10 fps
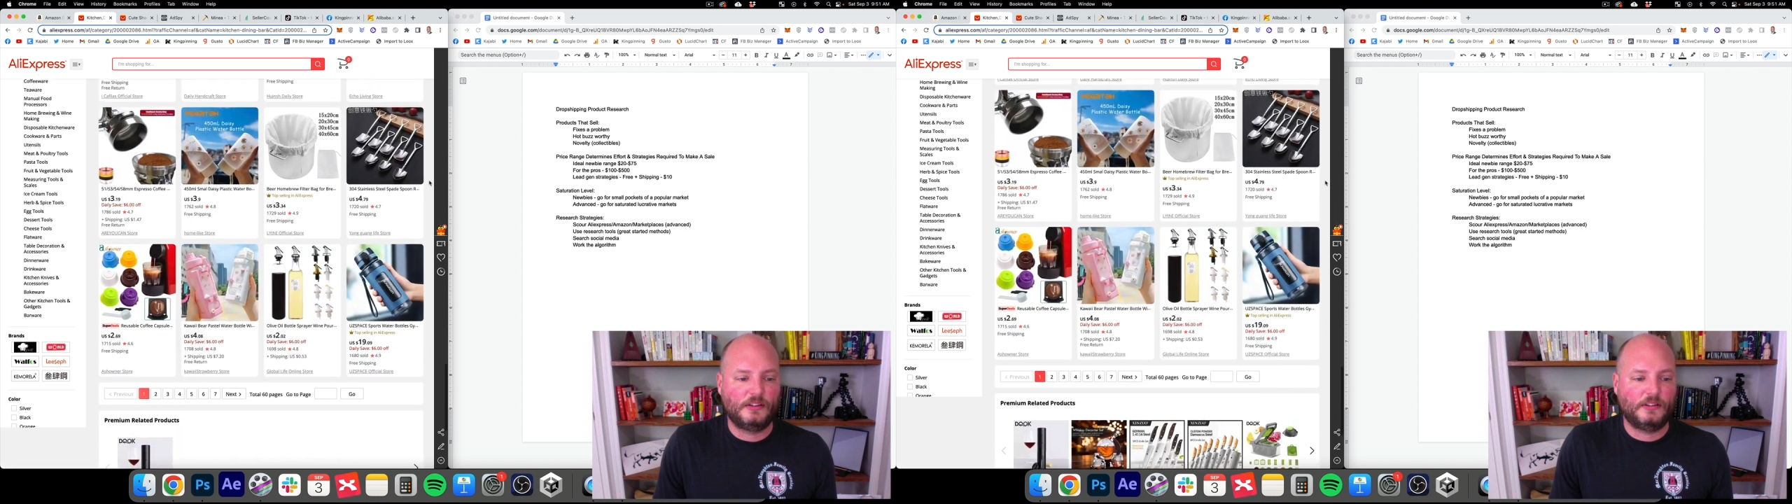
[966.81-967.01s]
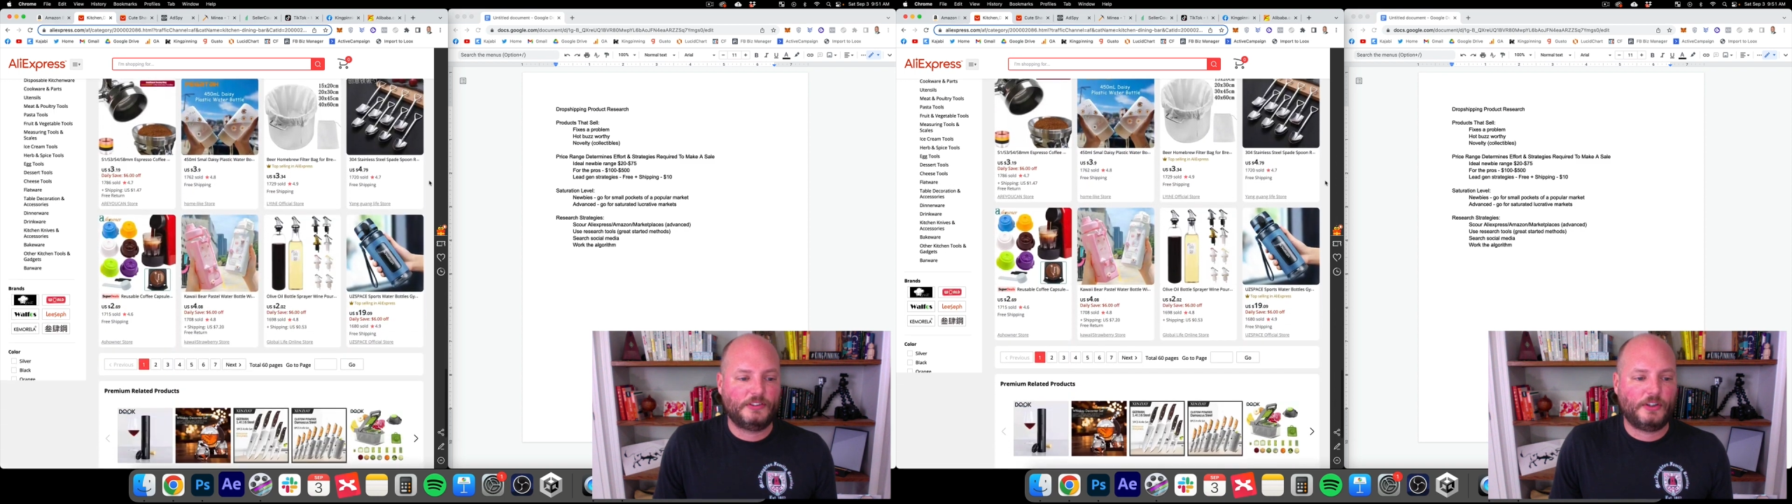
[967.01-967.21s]

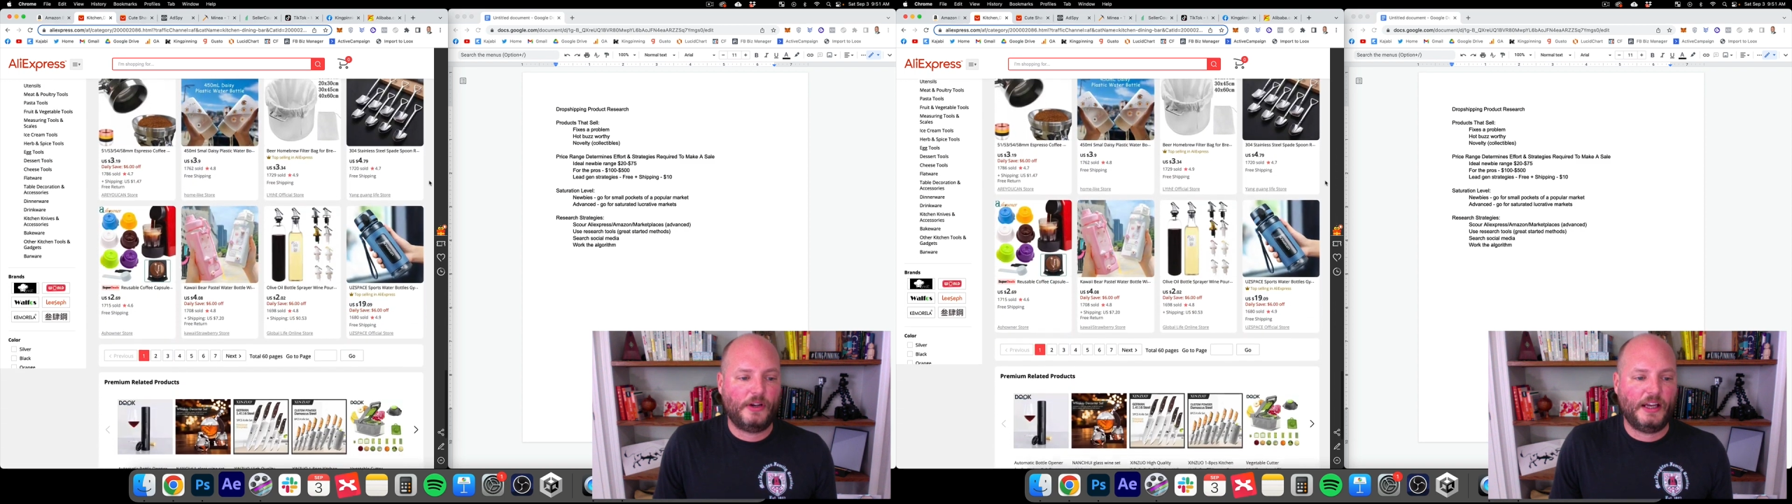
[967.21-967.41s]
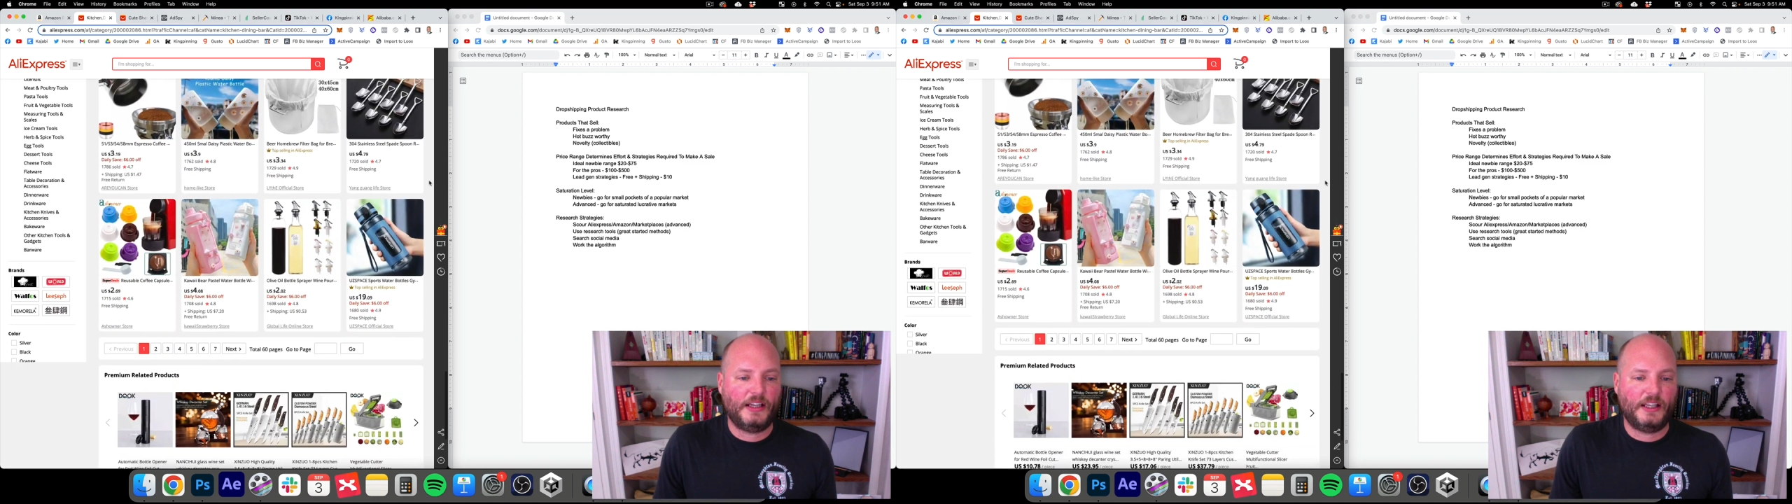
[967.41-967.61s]
Let's go
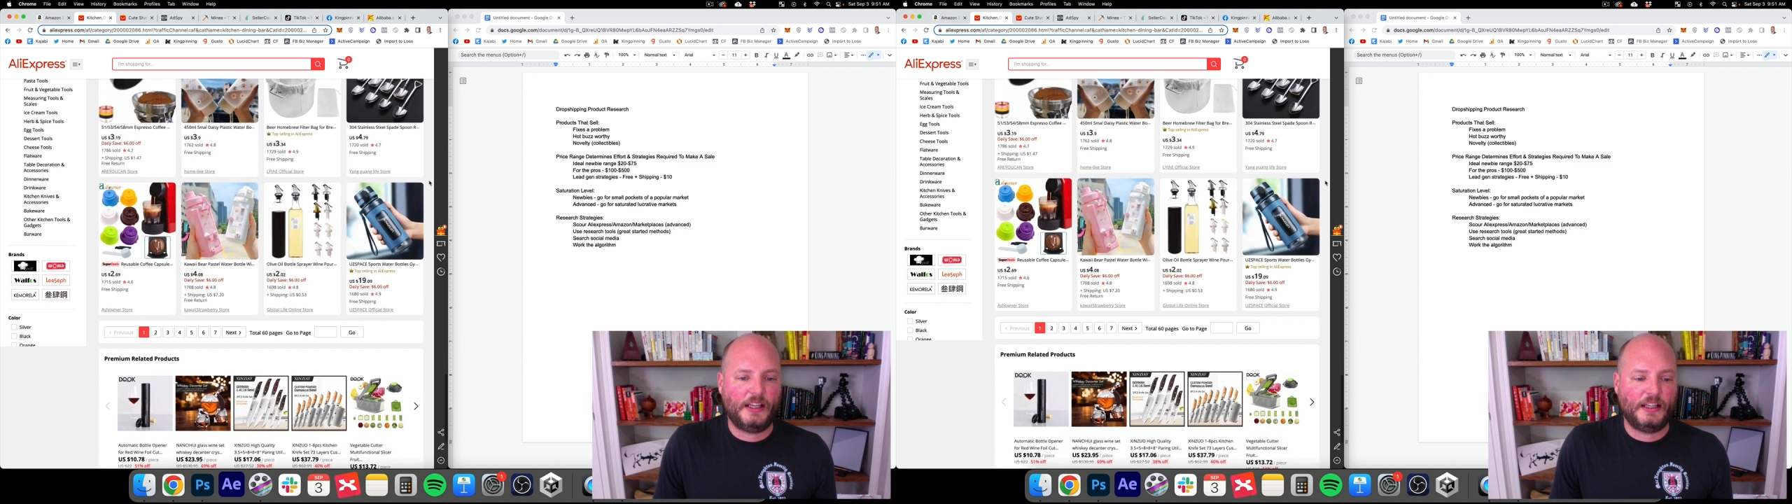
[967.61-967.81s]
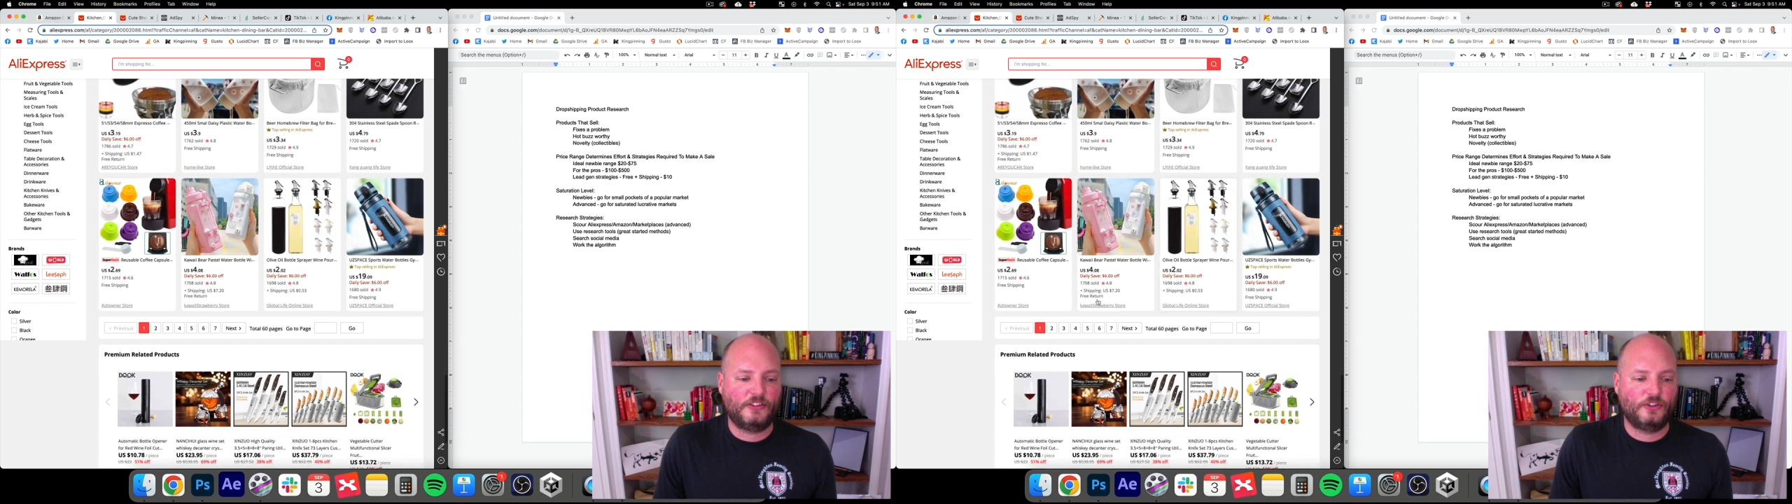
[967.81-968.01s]
ahead
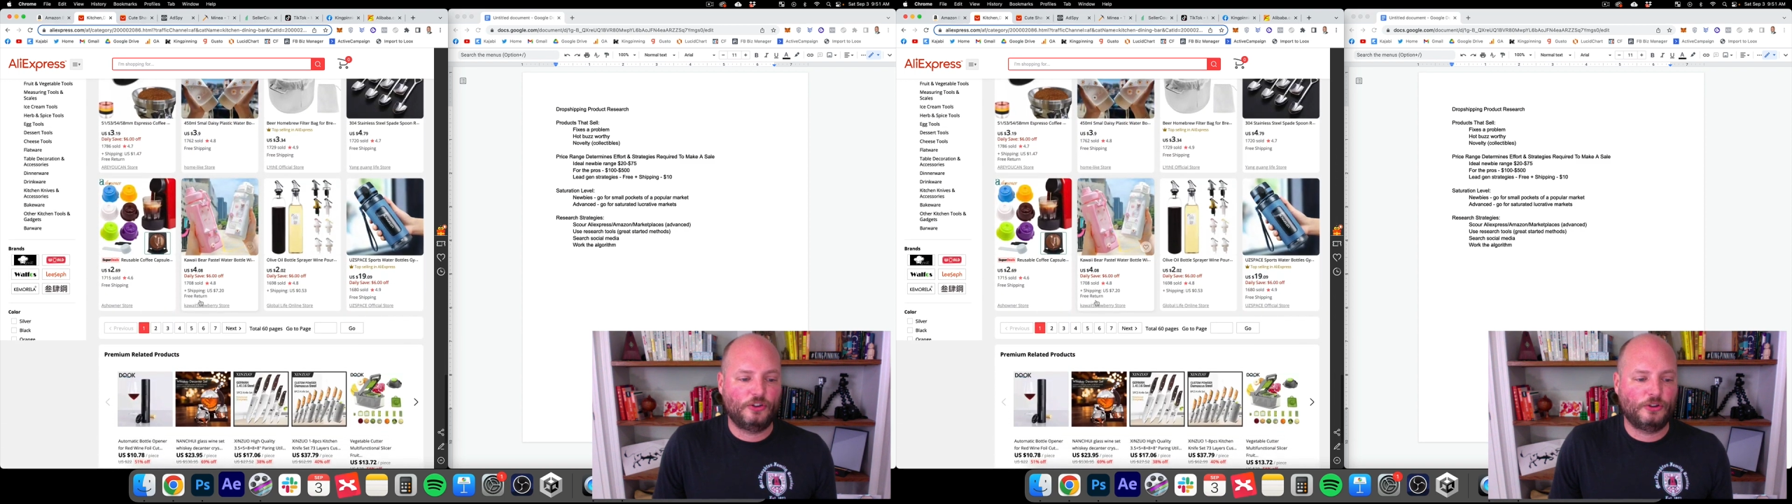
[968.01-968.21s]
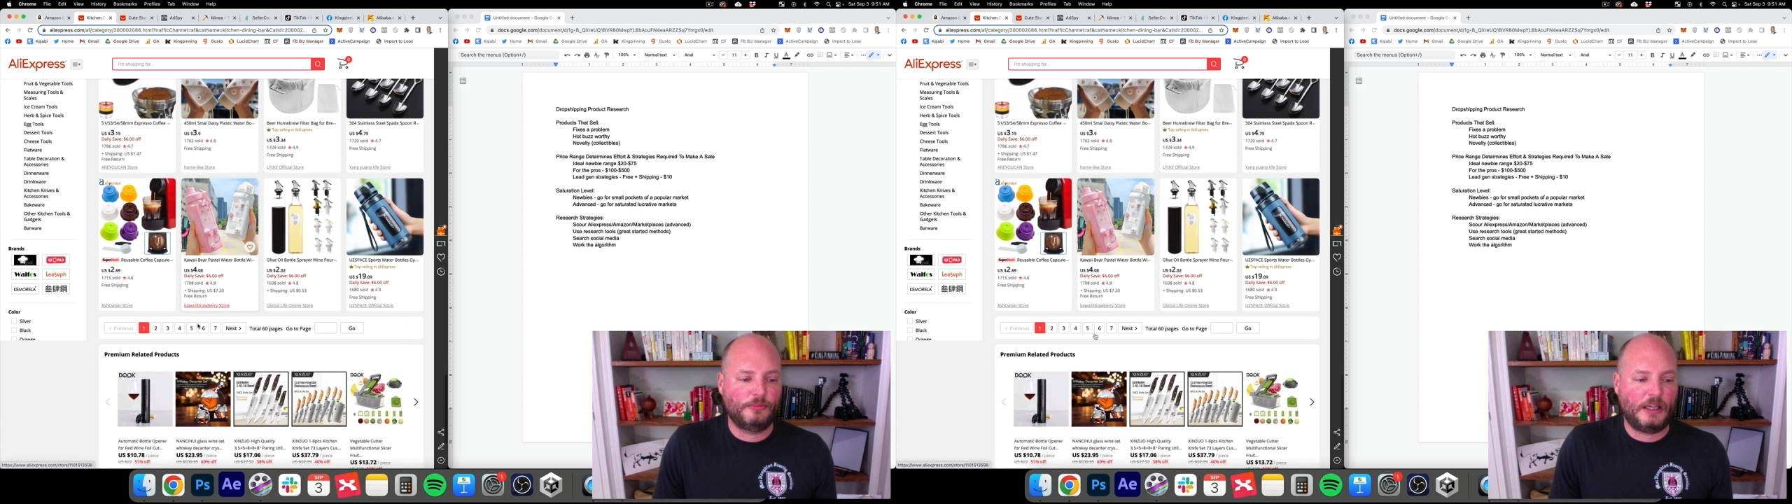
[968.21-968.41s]
and
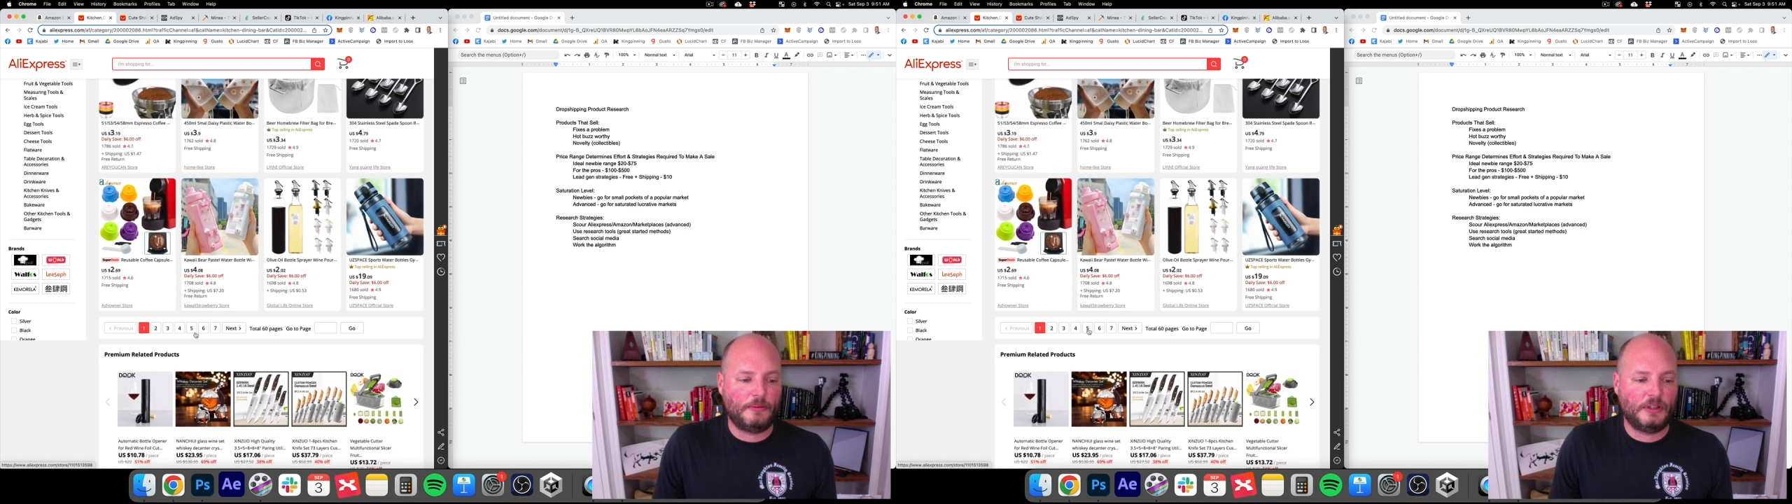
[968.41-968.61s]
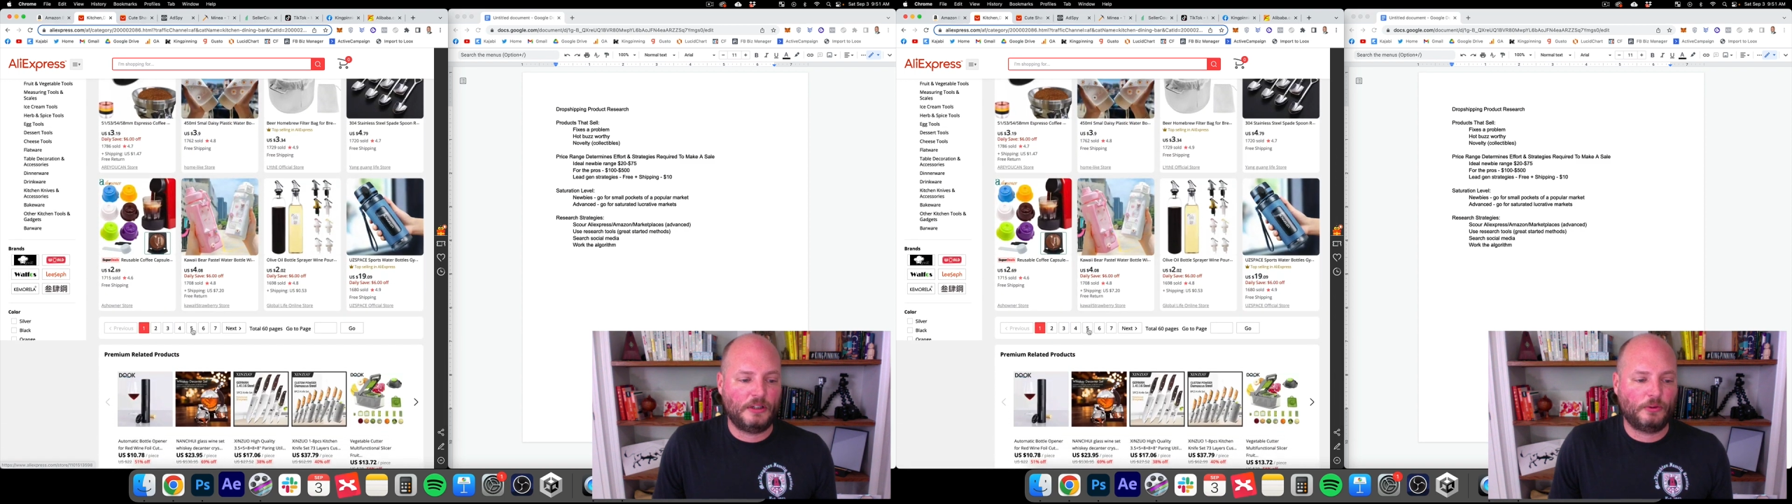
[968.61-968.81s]
do we'll